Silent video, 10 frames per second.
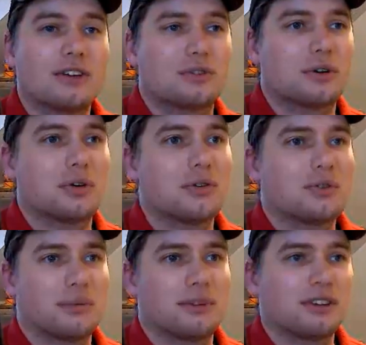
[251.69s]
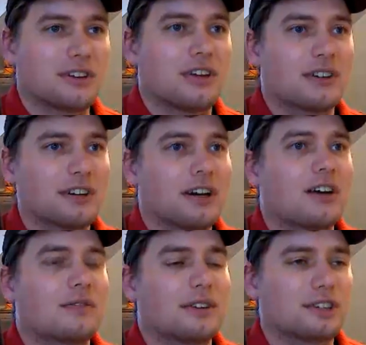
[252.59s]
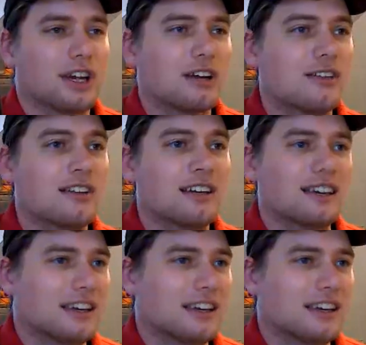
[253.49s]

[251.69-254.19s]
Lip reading: chose from this era of the channel,